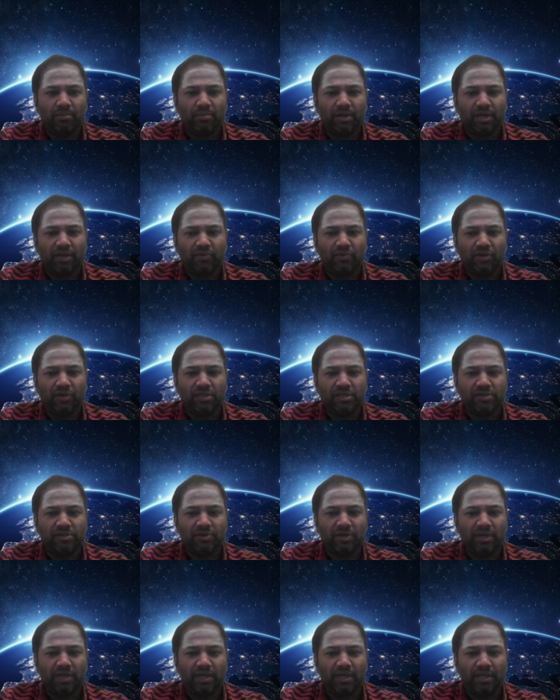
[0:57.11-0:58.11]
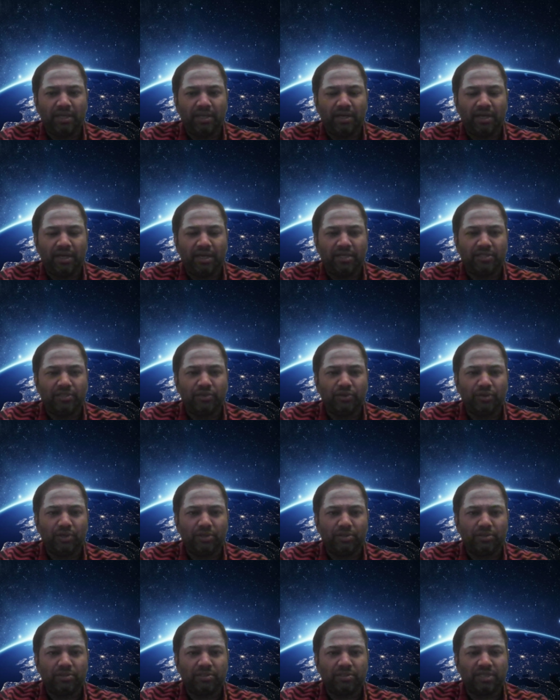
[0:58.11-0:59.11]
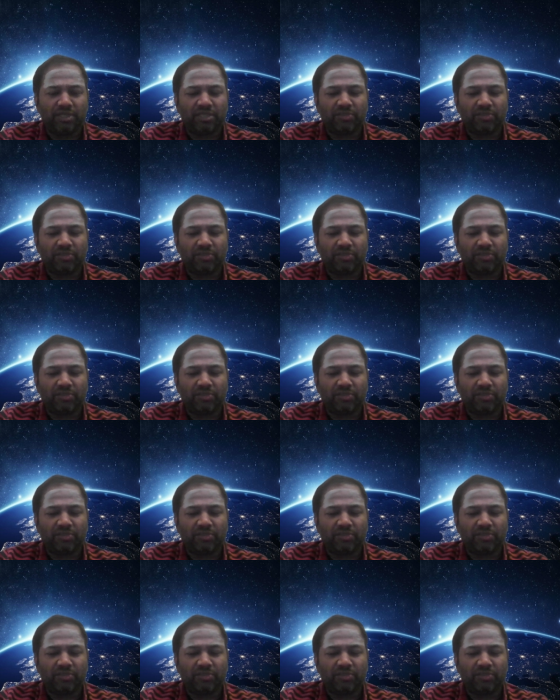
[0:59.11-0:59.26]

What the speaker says: but eventually leads you into this